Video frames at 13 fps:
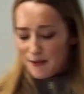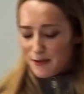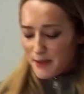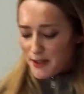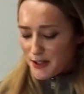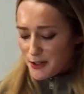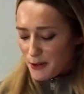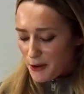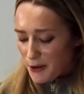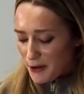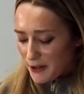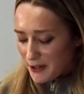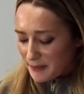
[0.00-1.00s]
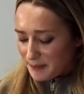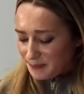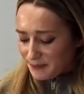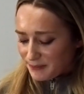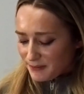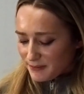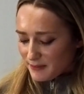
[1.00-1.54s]
from this talk.
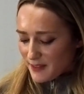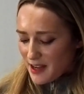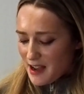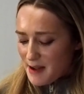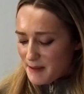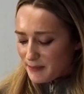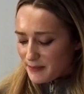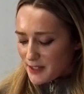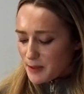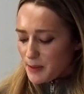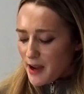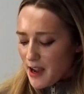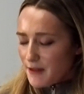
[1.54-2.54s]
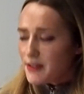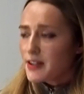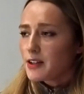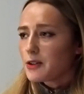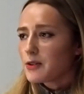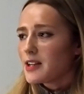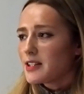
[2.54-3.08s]
Despite
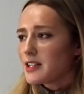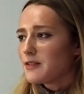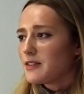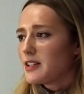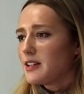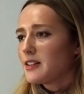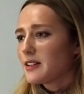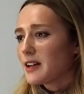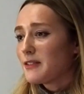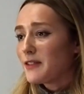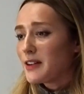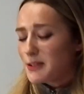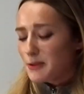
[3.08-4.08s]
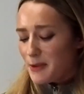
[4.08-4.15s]
everything, creativity kind of finds a